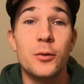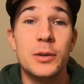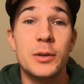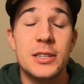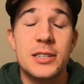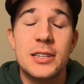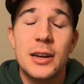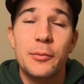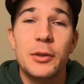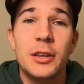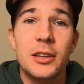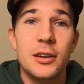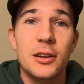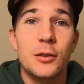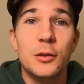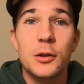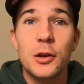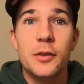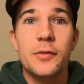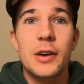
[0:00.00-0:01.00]
but something that a
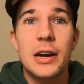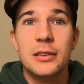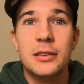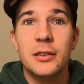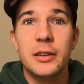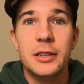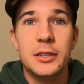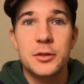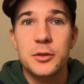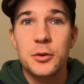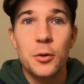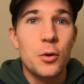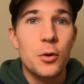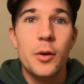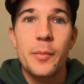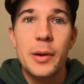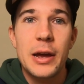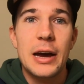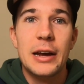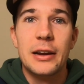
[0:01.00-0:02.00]
lot of athletes talk
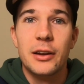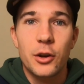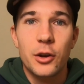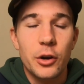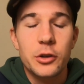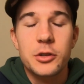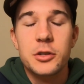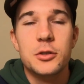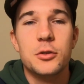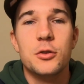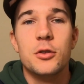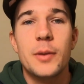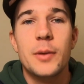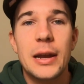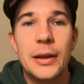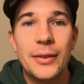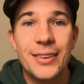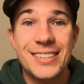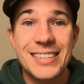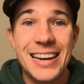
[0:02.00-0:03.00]
about and coaches talk
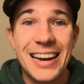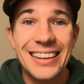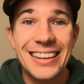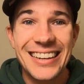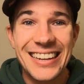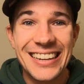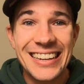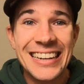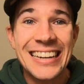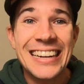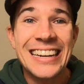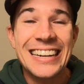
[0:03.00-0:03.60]
about on the daily,